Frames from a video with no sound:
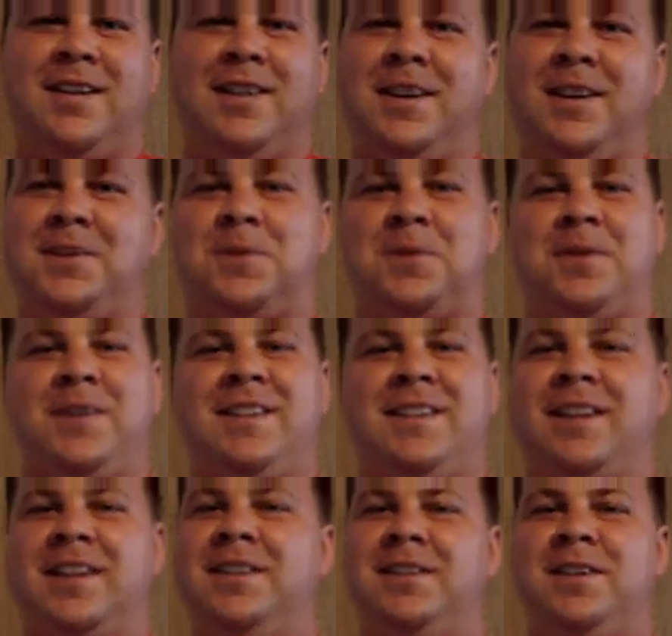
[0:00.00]
History
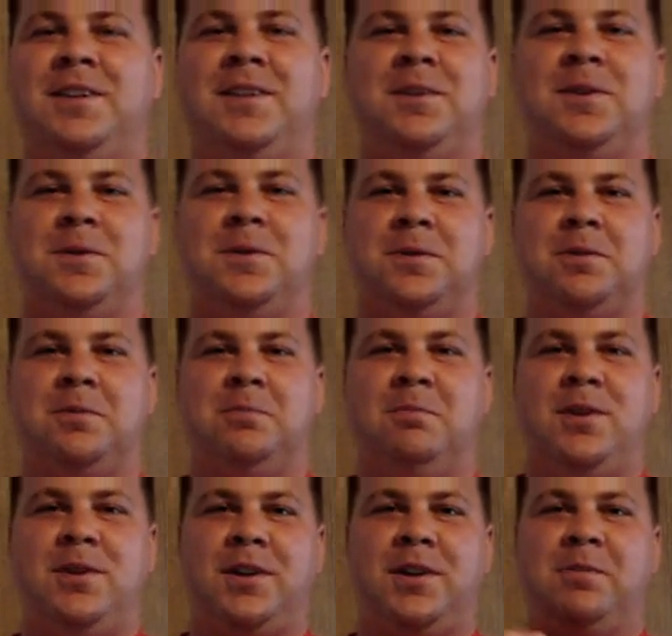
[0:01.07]
continues.
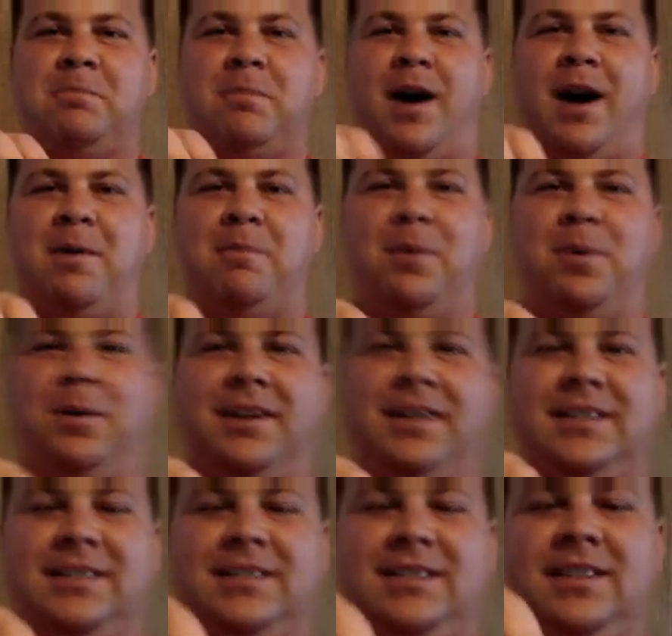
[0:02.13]
Michigan Bomb
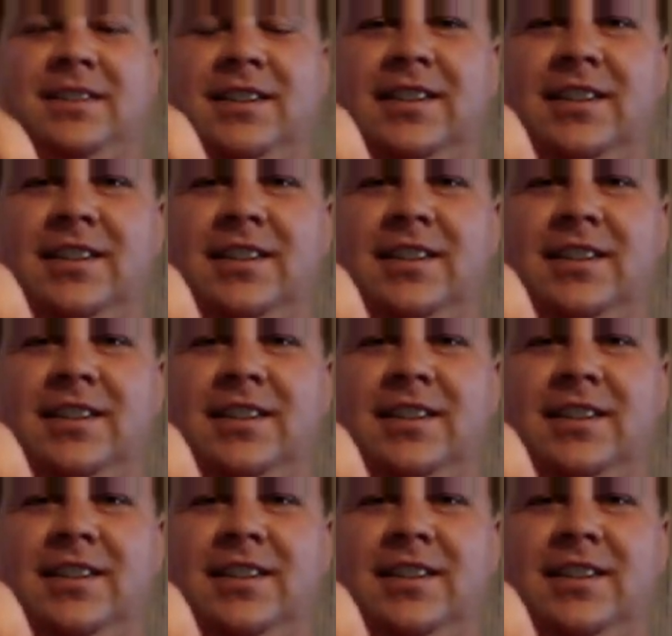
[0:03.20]
Boys.